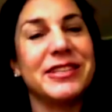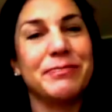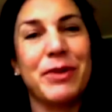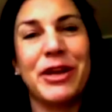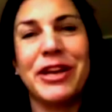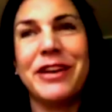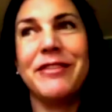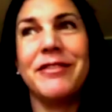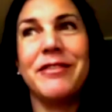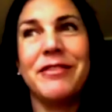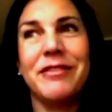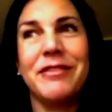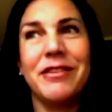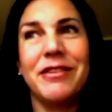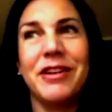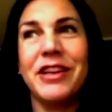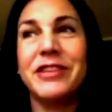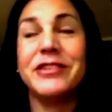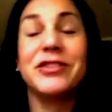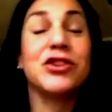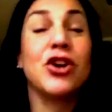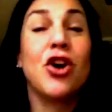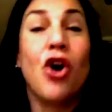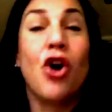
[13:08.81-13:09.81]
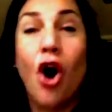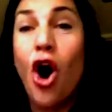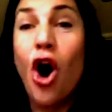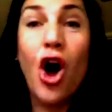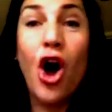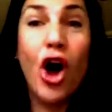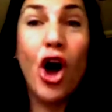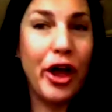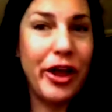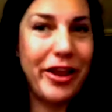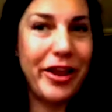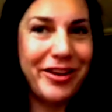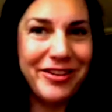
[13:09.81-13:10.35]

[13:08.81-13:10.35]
but it's gone.